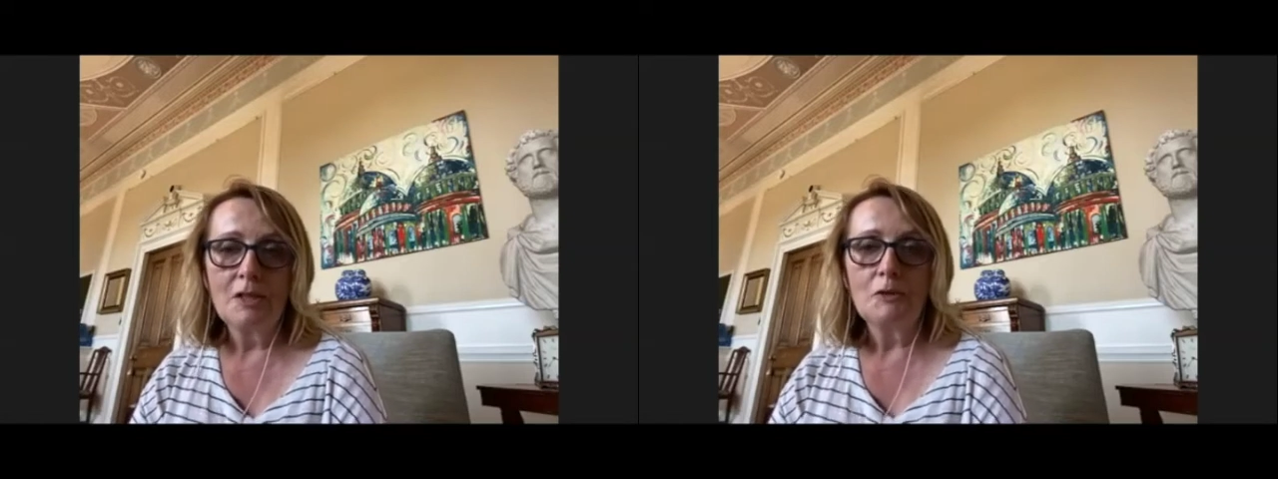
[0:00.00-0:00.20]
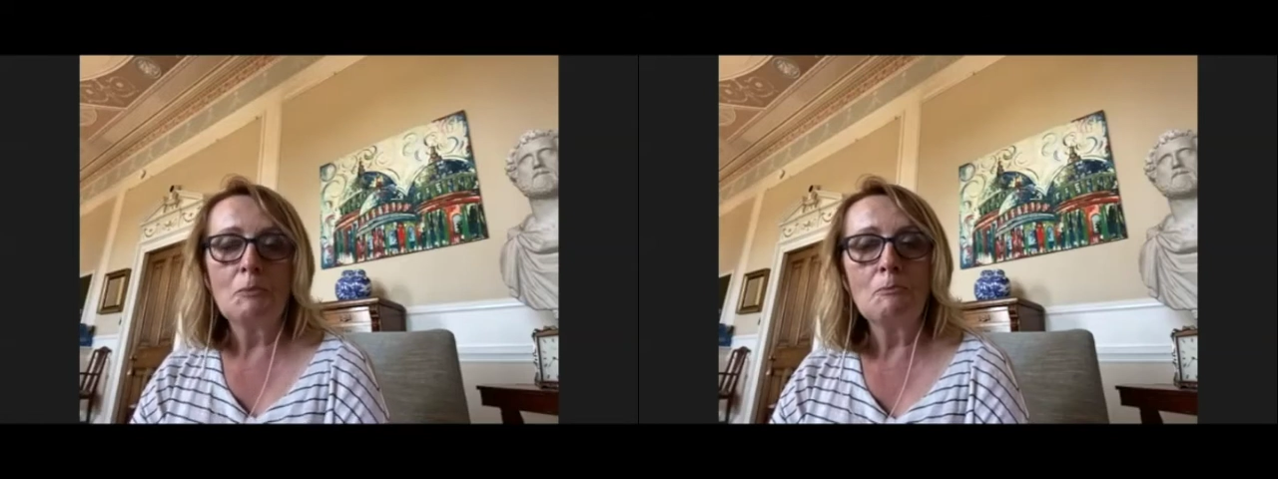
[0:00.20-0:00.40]

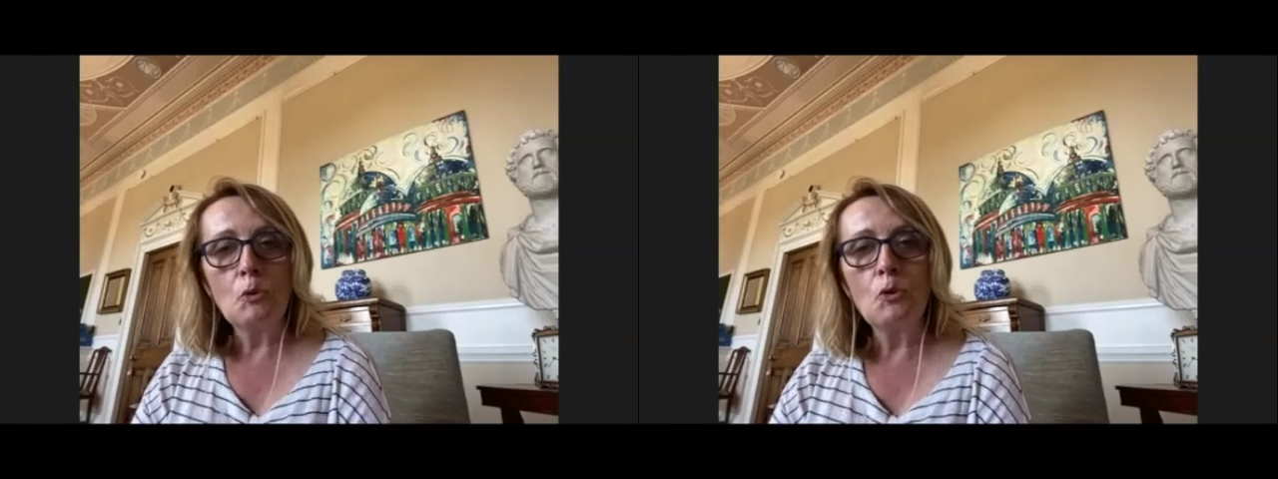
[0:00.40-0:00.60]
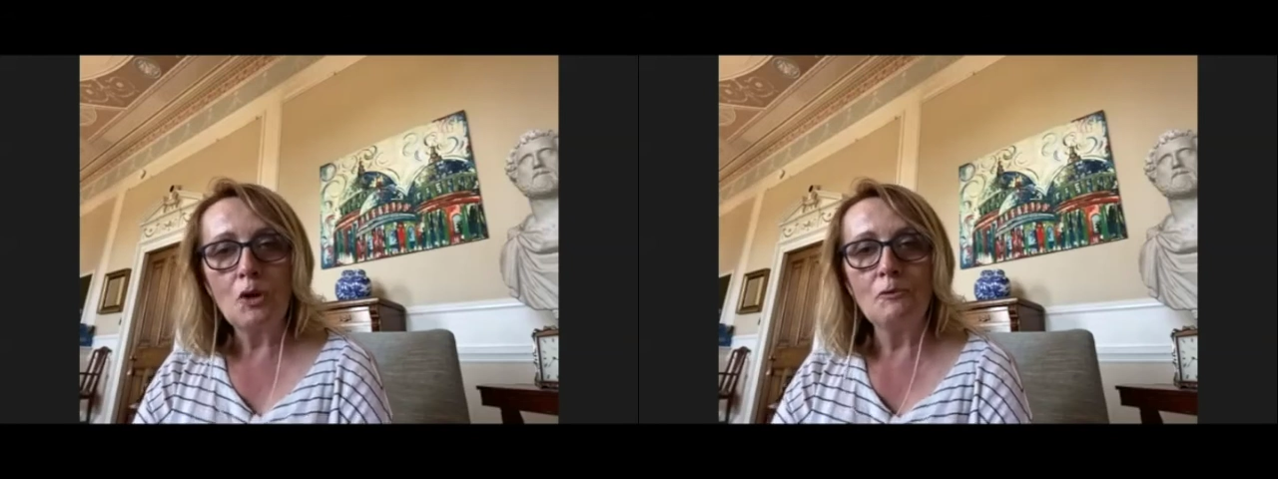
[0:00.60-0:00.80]
The
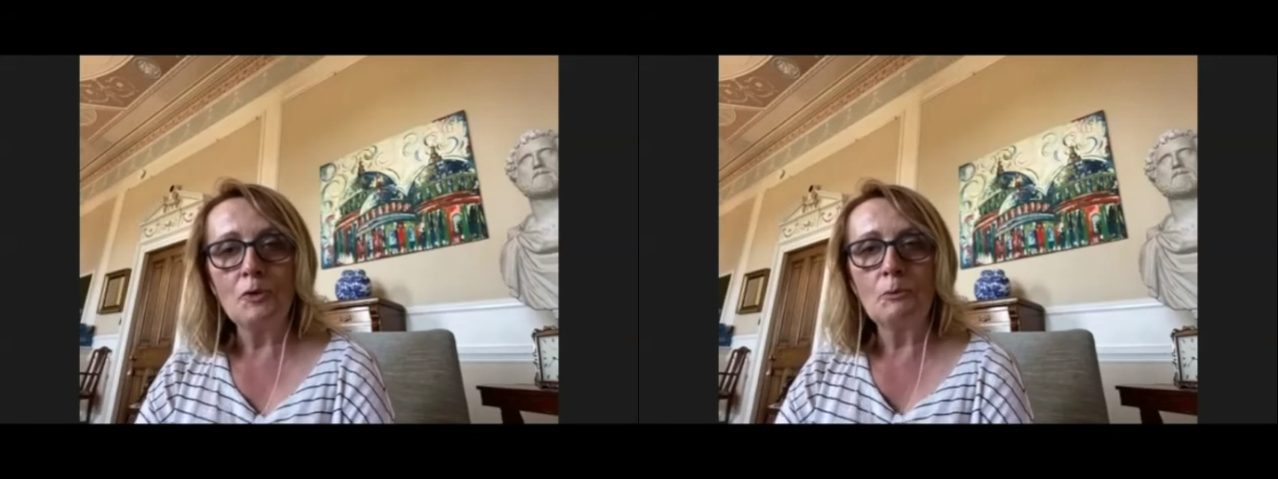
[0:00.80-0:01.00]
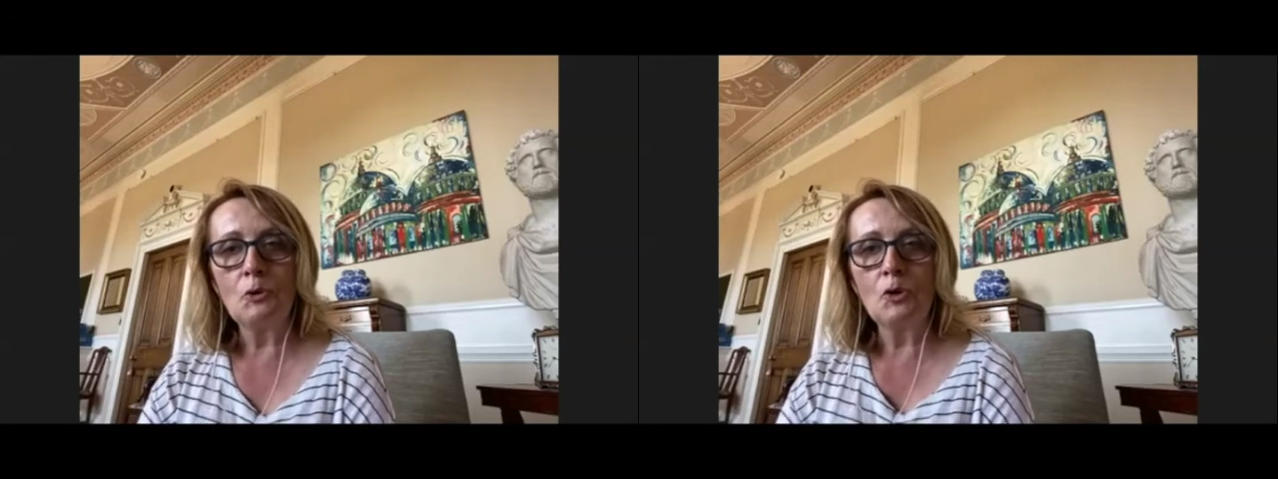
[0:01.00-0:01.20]
more, com-
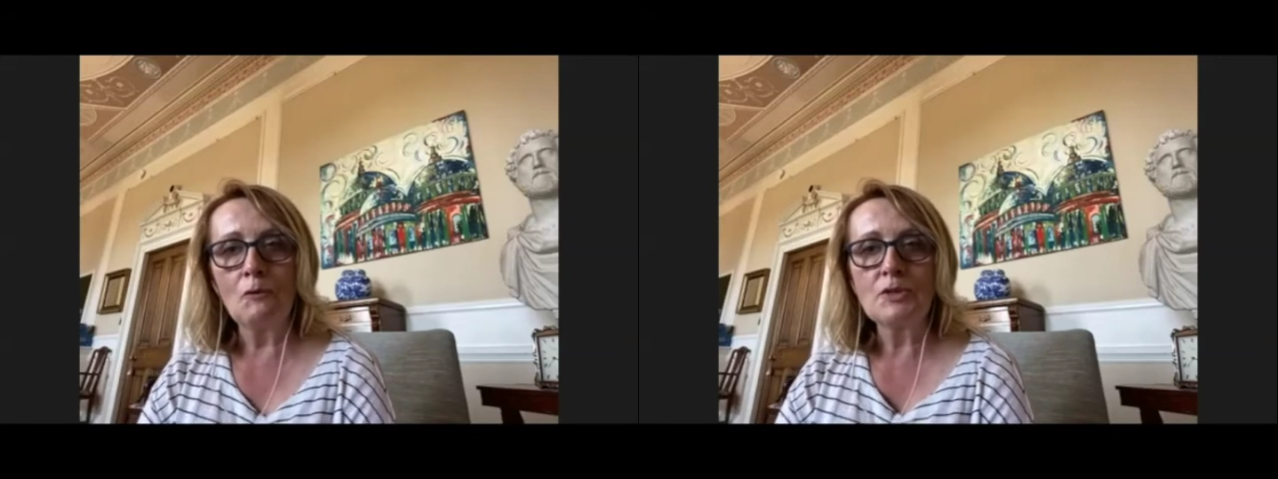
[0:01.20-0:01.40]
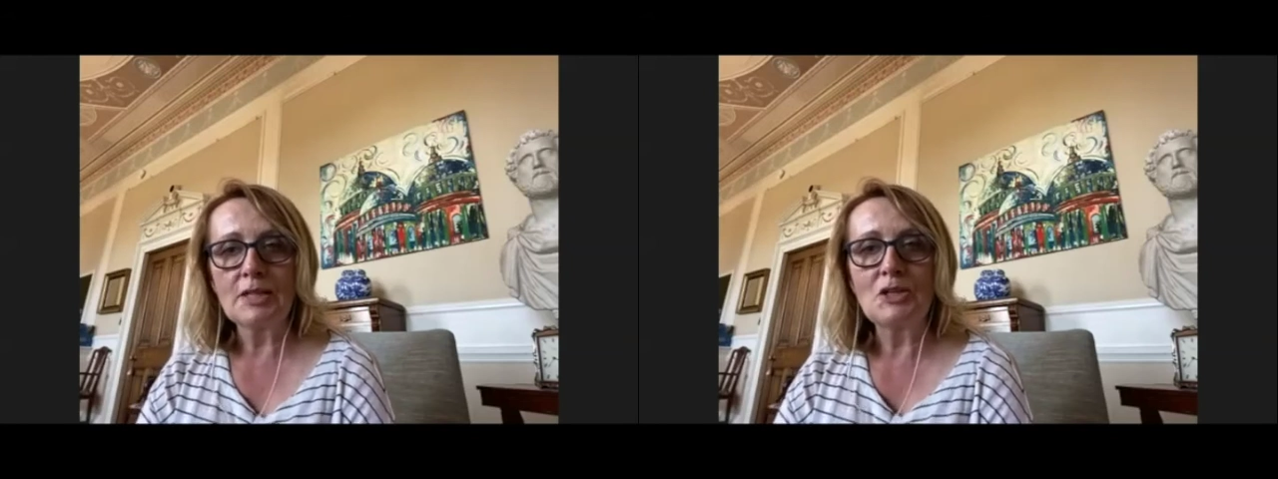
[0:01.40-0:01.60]
the more
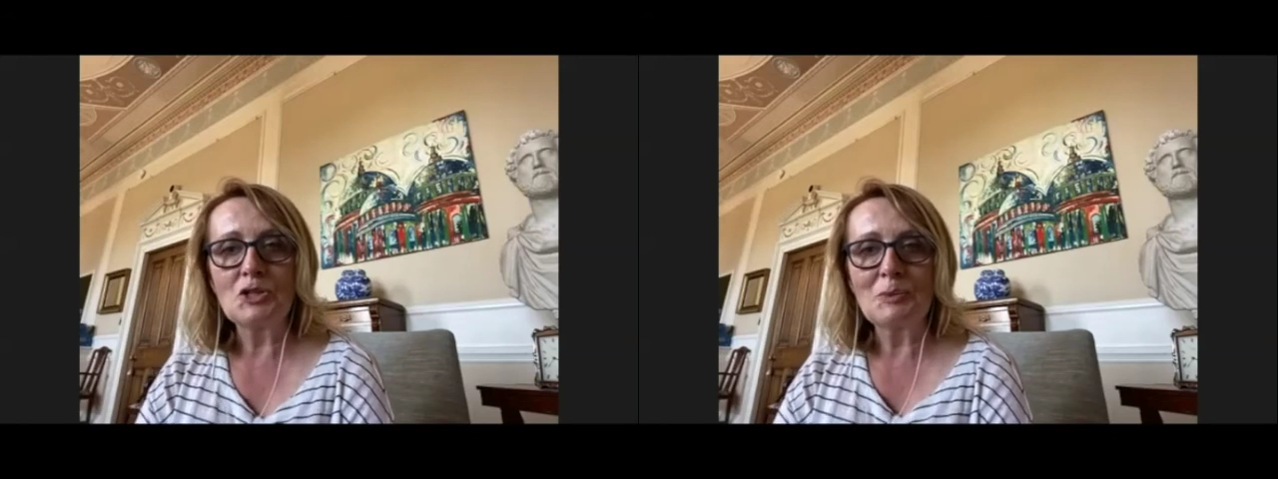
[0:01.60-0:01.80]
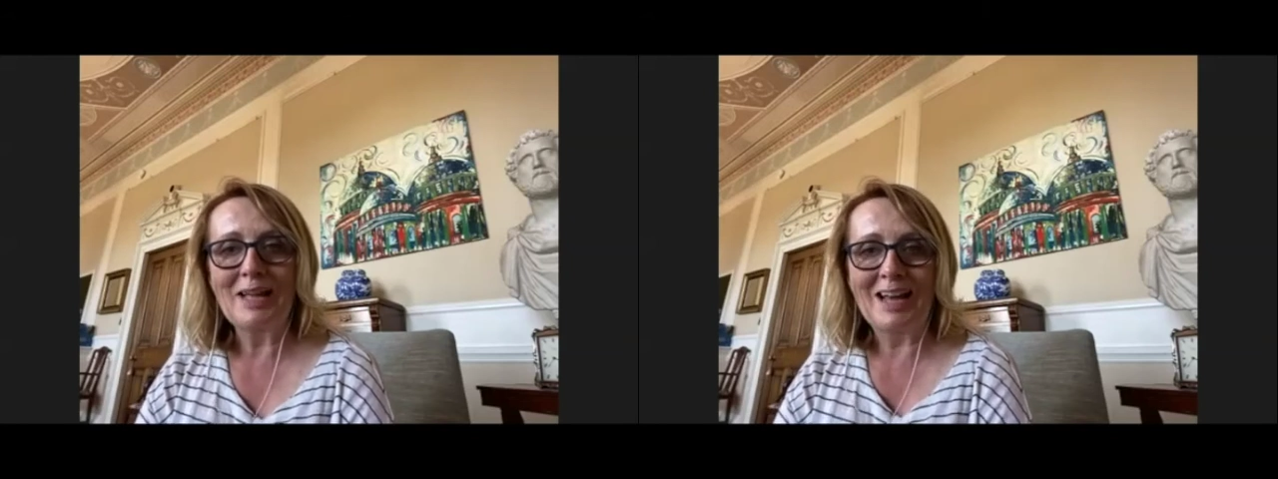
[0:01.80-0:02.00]

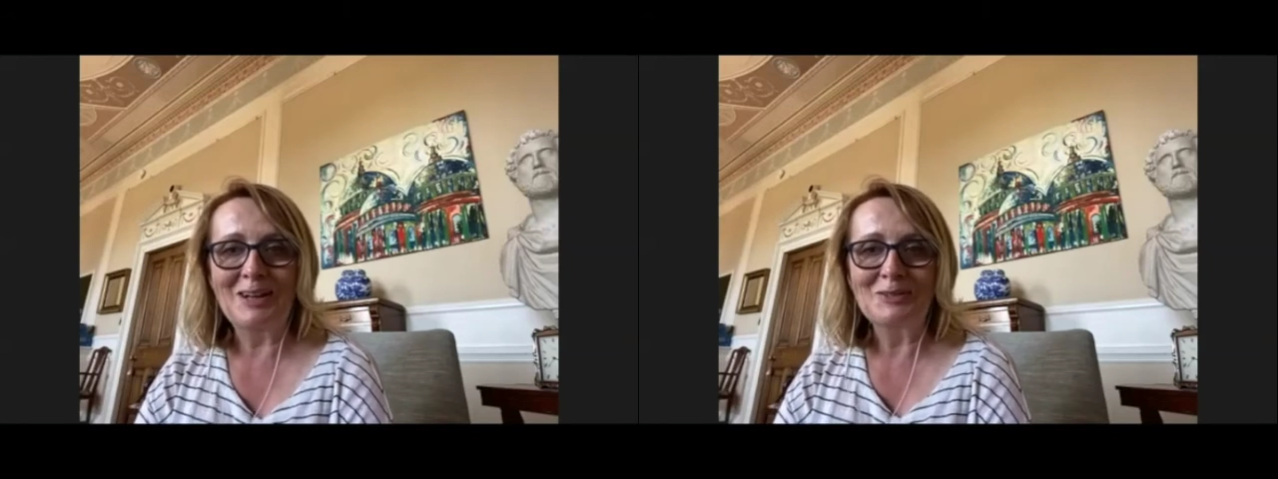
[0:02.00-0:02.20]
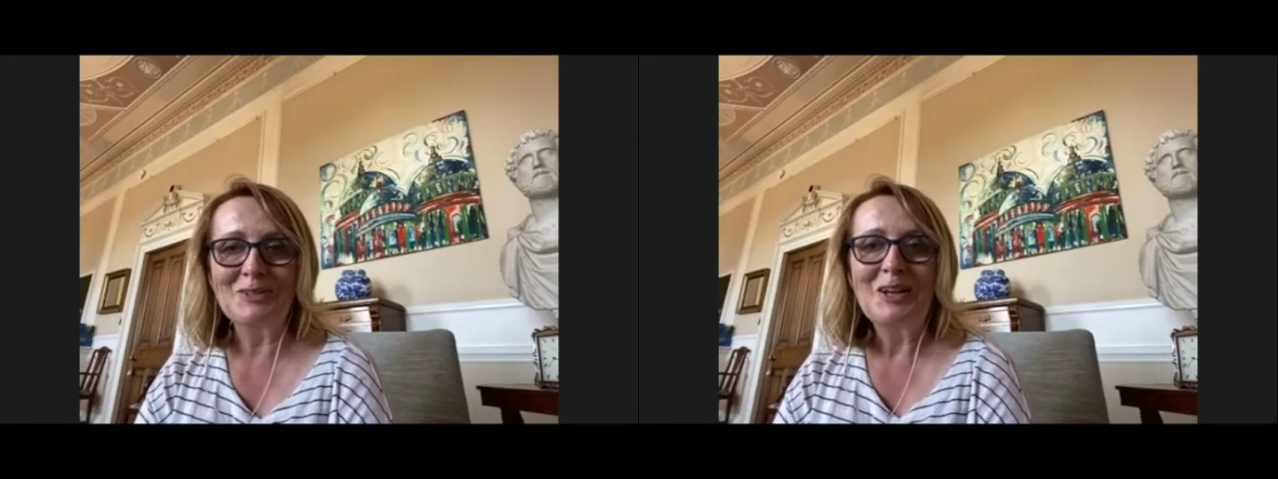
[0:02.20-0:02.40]
conversations we have,